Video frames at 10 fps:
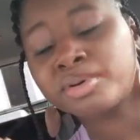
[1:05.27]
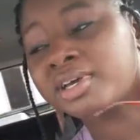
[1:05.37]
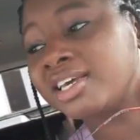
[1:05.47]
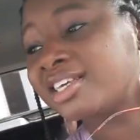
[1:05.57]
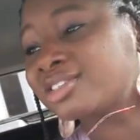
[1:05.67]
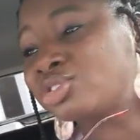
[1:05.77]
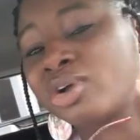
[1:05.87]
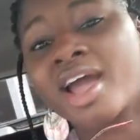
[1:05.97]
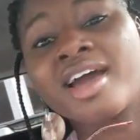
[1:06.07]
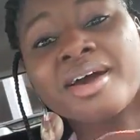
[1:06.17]
He's a
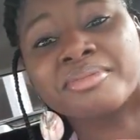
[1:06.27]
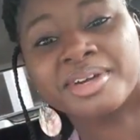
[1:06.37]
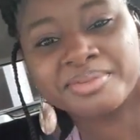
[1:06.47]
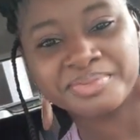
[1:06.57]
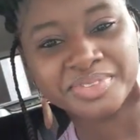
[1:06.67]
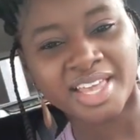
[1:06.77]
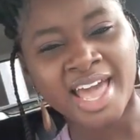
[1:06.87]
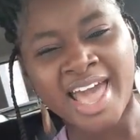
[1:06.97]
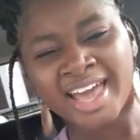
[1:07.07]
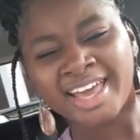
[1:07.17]
tram.
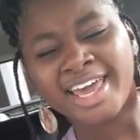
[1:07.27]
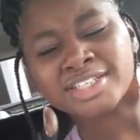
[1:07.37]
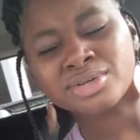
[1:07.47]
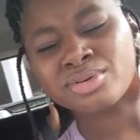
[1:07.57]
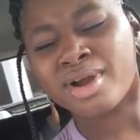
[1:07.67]
He's a